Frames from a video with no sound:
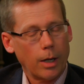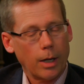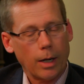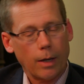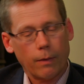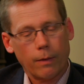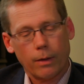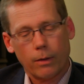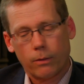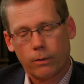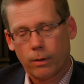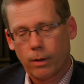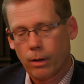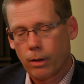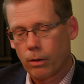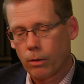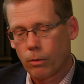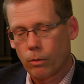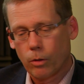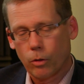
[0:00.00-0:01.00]
and they
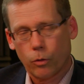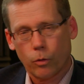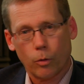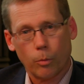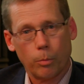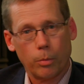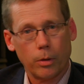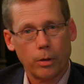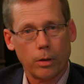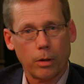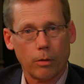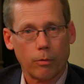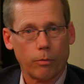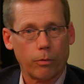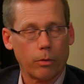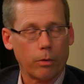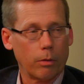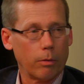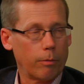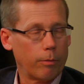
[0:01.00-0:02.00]
tend to really sort of be there
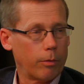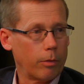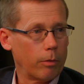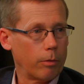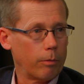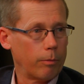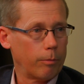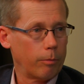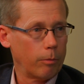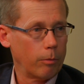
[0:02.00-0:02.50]
for, for